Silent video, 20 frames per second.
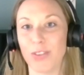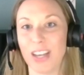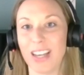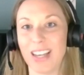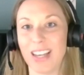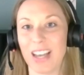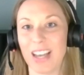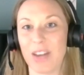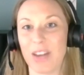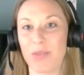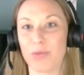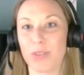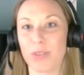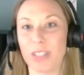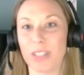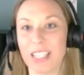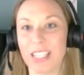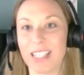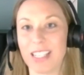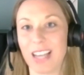and
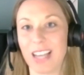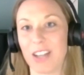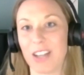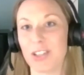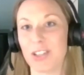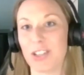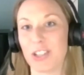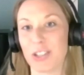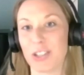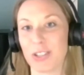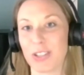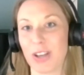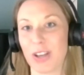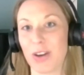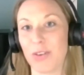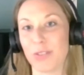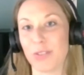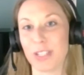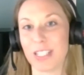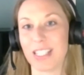really test
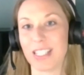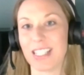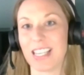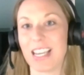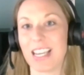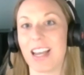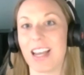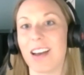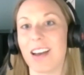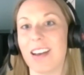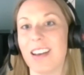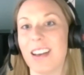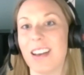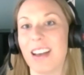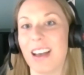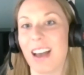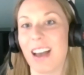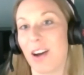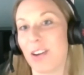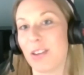yourself to see
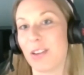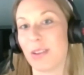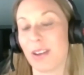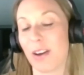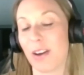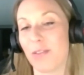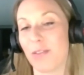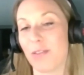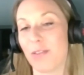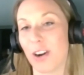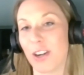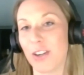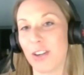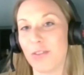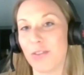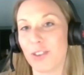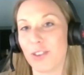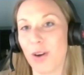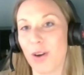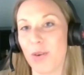how far
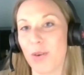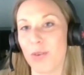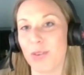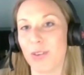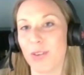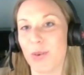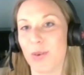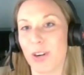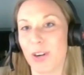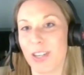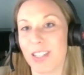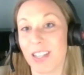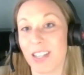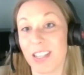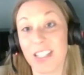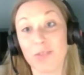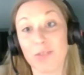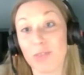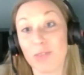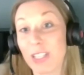you've grown, or does
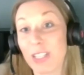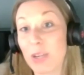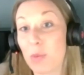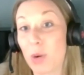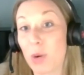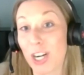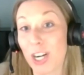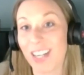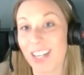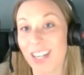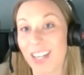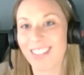it really work?